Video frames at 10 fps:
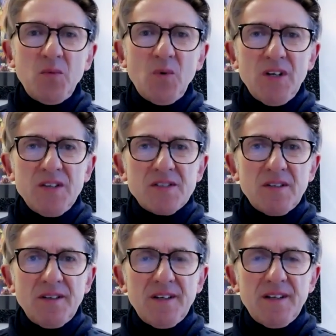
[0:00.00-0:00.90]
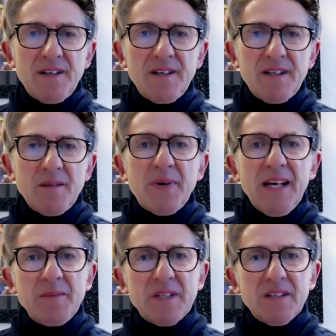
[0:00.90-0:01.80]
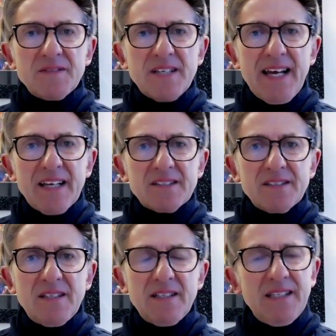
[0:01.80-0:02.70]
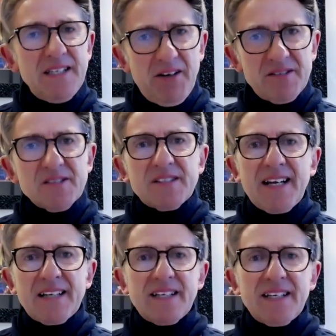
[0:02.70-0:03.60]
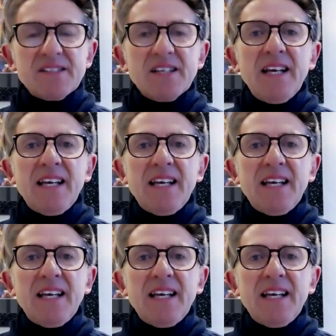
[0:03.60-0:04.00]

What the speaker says: words on the payment of tax, inheritance tax, that is,